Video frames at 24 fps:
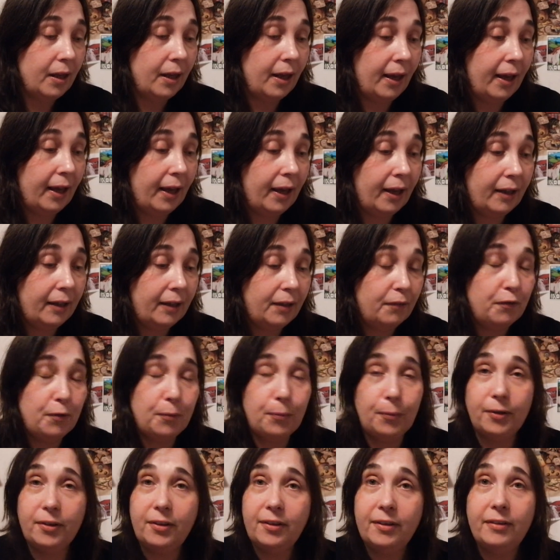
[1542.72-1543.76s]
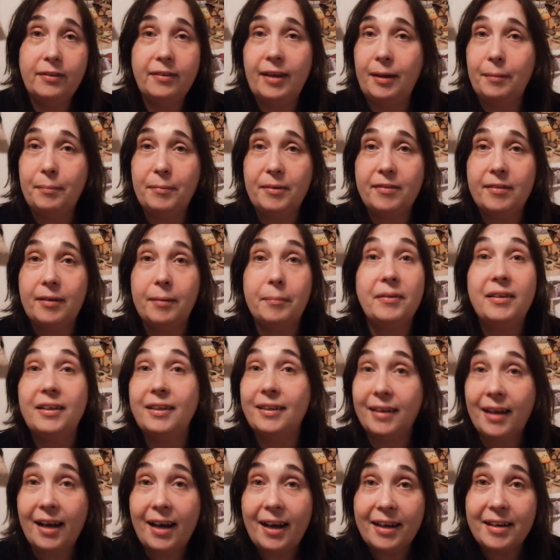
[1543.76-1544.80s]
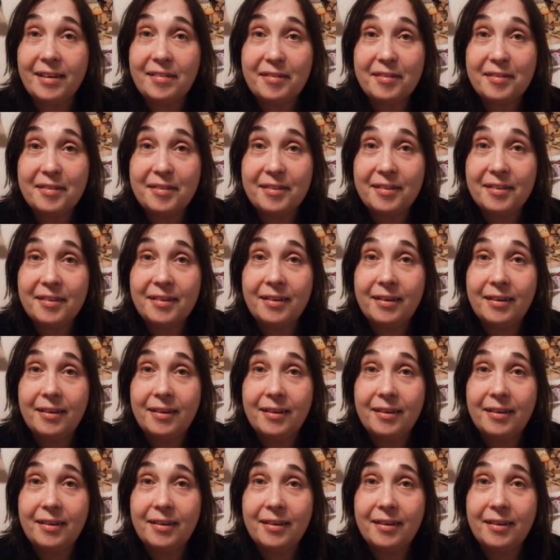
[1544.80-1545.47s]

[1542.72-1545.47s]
And if you want to tell me something nice